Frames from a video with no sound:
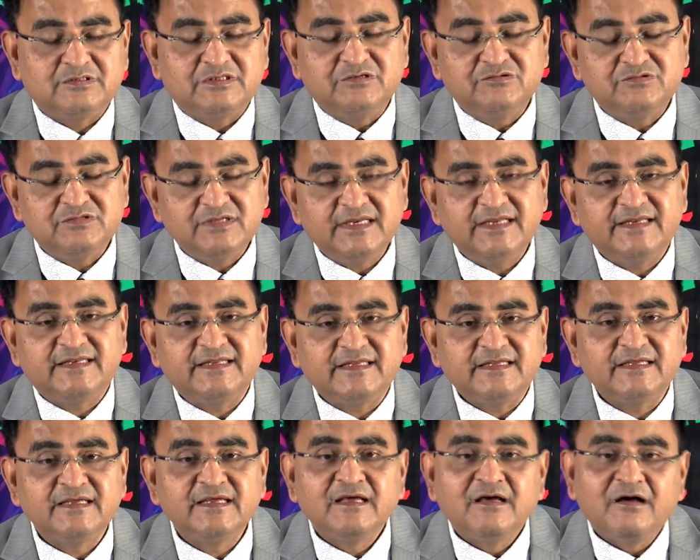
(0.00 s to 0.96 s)
the
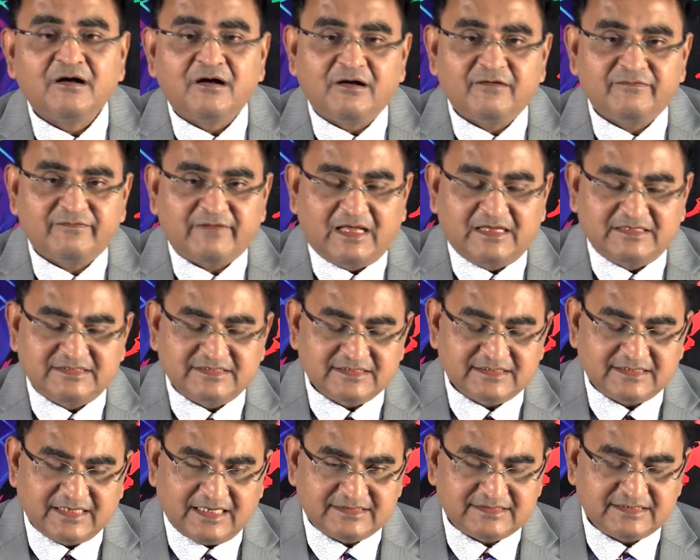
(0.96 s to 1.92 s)
utility of
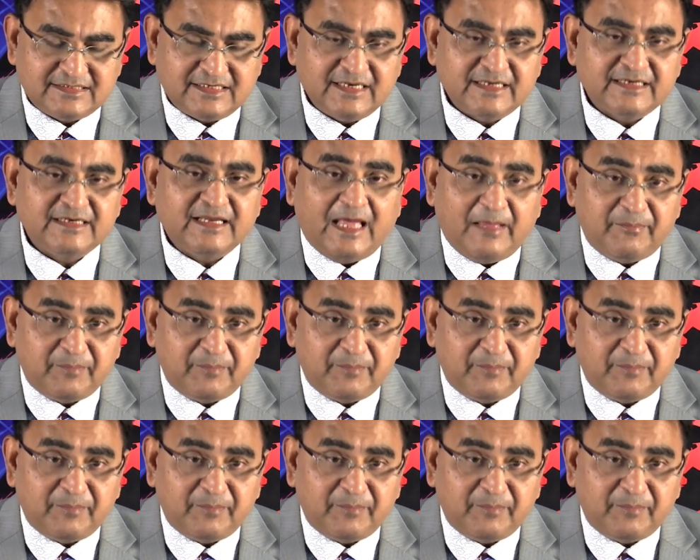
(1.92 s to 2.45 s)
acetylene